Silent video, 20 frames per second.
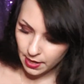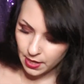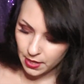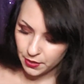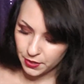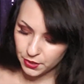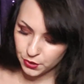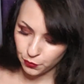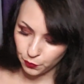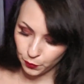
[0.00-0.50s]

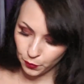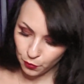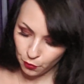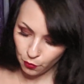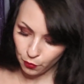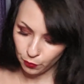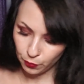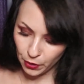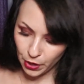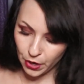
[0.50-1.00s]
This
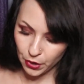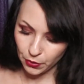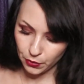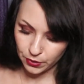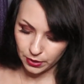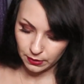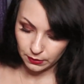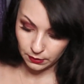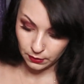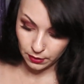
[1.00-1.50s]
rural
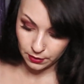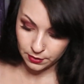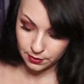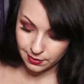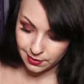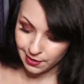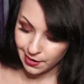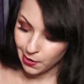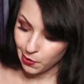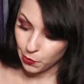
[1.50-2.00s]
road
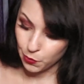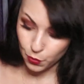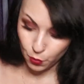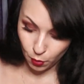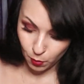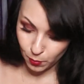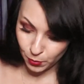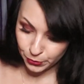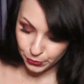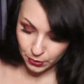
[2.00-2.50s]
looks
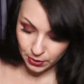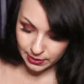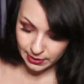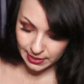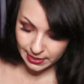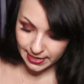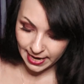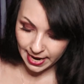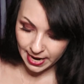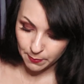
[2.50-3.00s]
normal during the
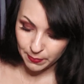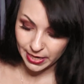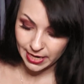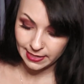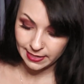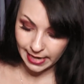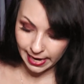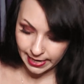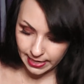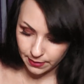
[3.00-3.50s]
day, but at
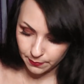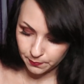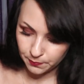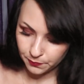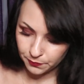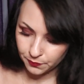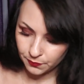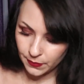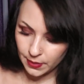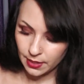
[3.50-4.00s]
night,
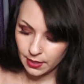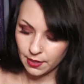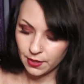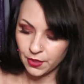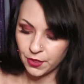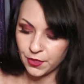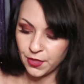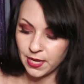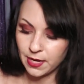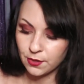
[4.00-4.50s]

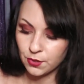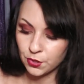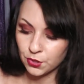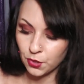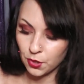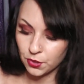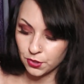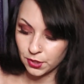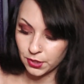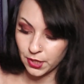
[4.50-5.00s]
things
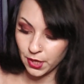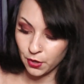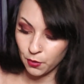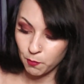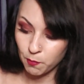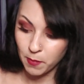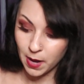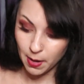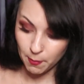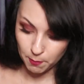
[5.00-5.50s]
start to go
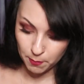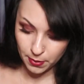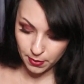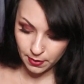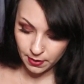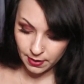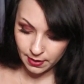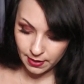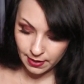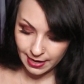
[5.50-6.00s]
bump,
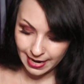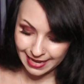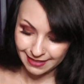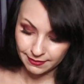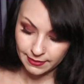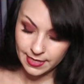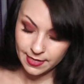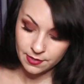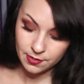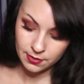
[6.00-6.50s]
at
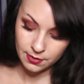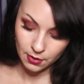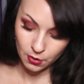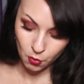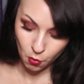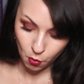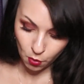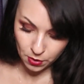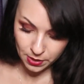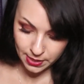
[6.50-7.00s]
least
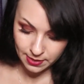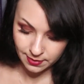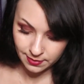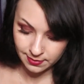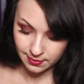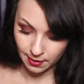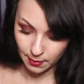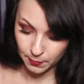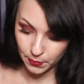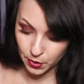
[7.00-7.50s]
according to
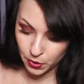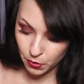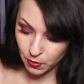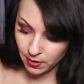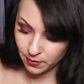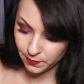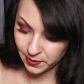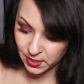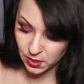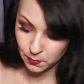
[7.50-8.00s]
some who
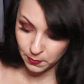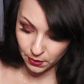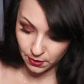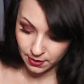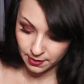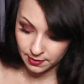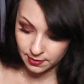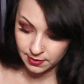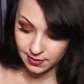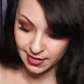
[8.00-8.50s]
have
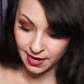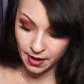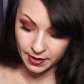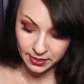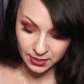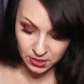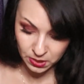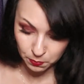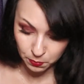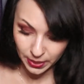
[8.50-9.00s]
experienced the
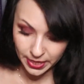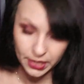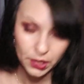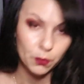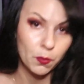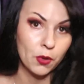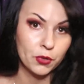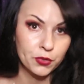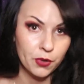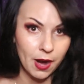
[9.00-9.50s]
unexplained
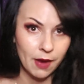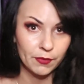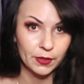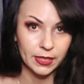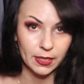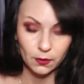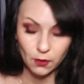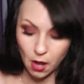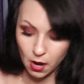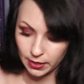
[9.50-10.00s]
while
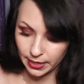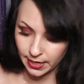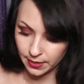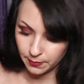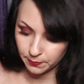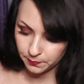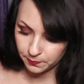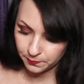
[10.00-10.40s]
traveling along it.